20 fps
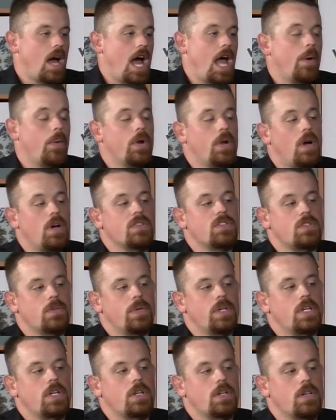I would also
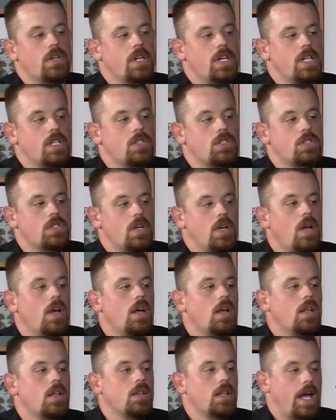encourage
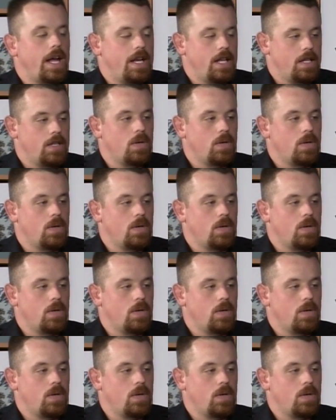lighting the